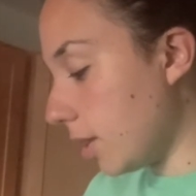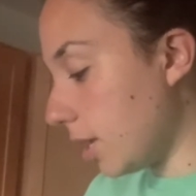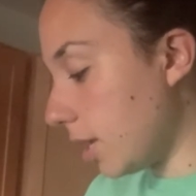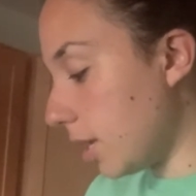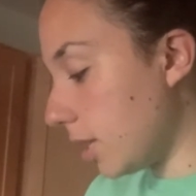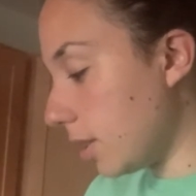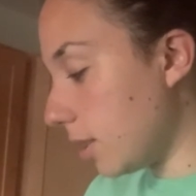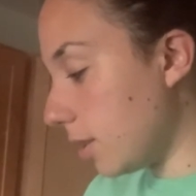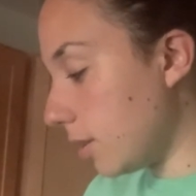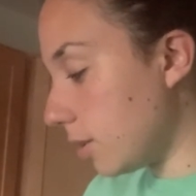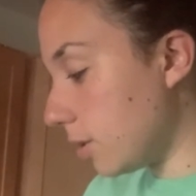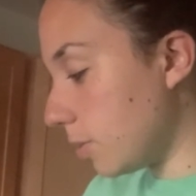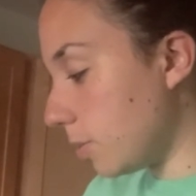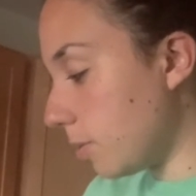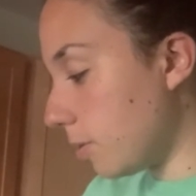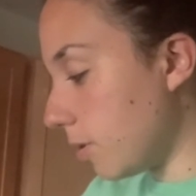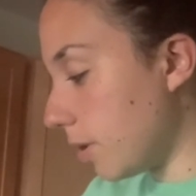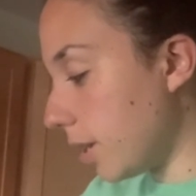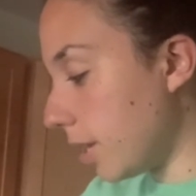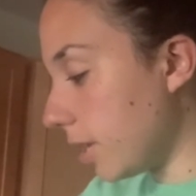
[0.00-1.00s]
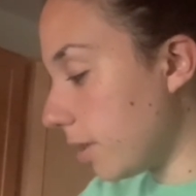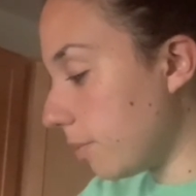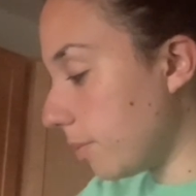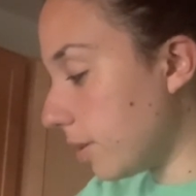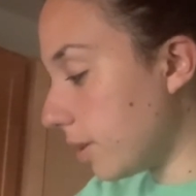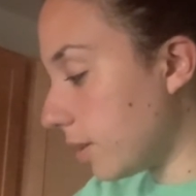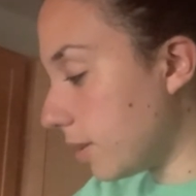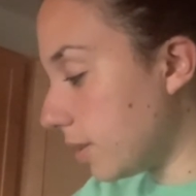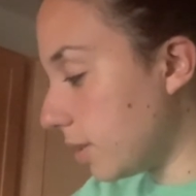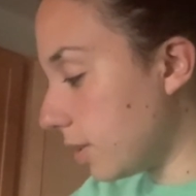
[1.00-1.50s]
it at this point
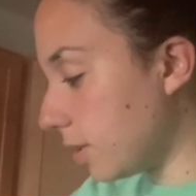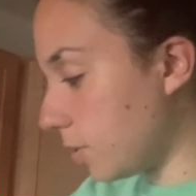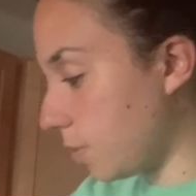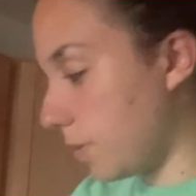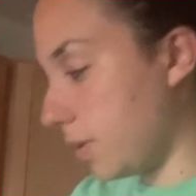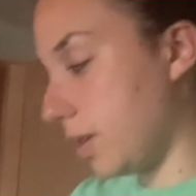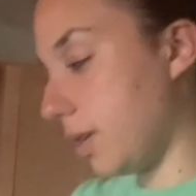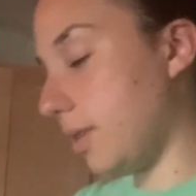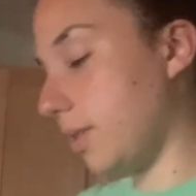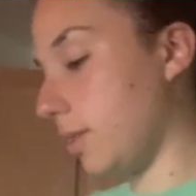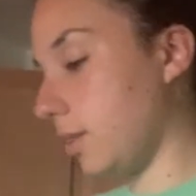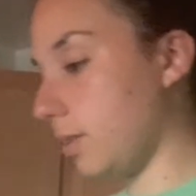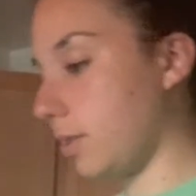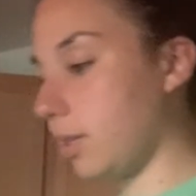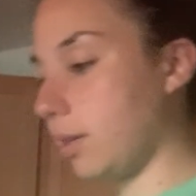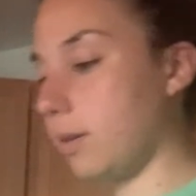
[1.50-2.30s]
because this one isn't